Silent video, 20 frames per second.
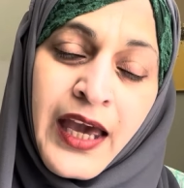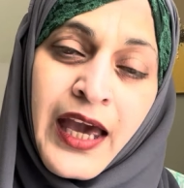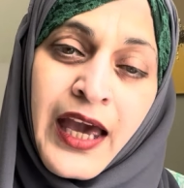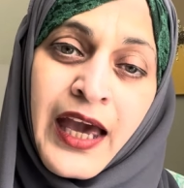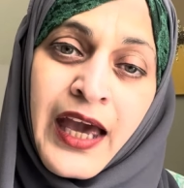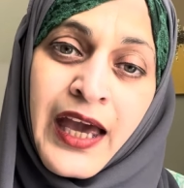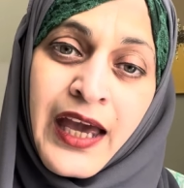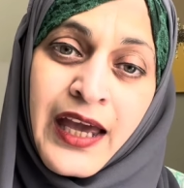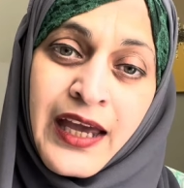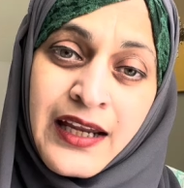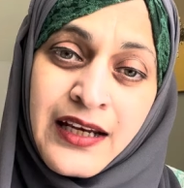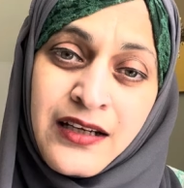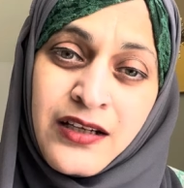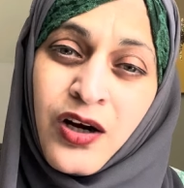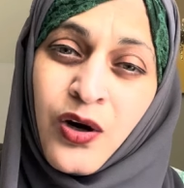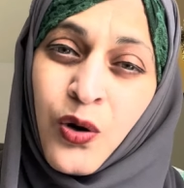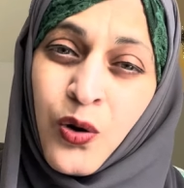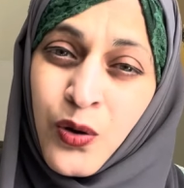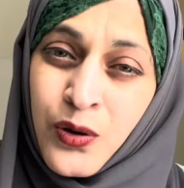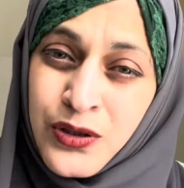And
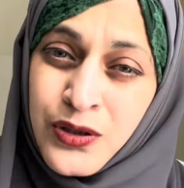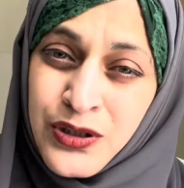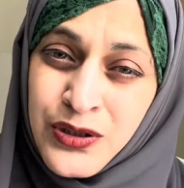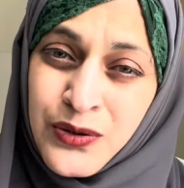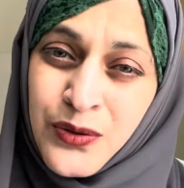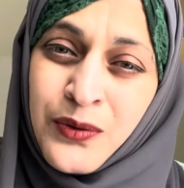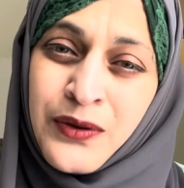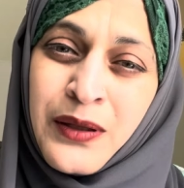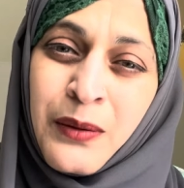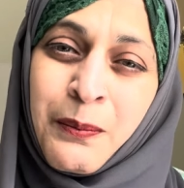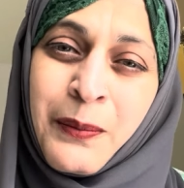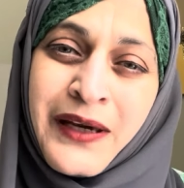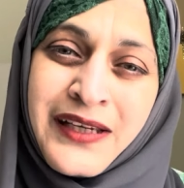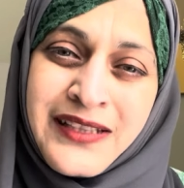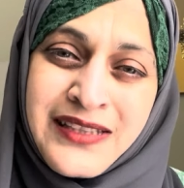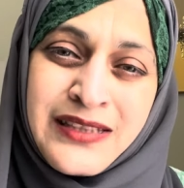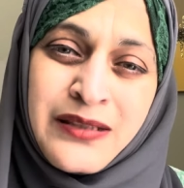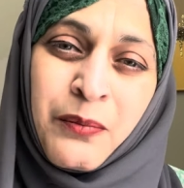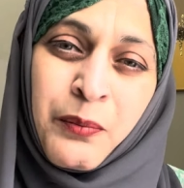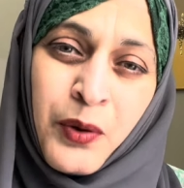also the
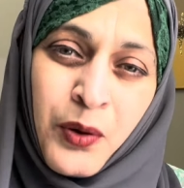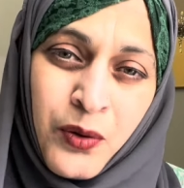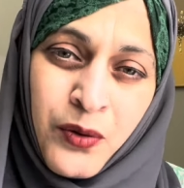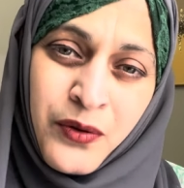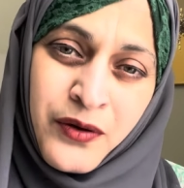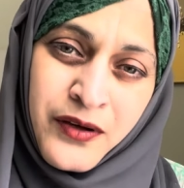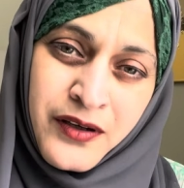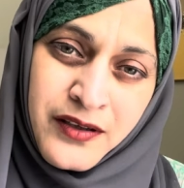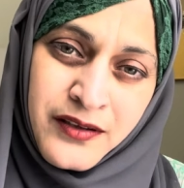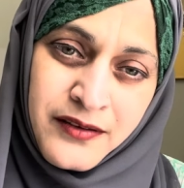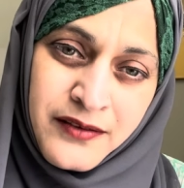best support.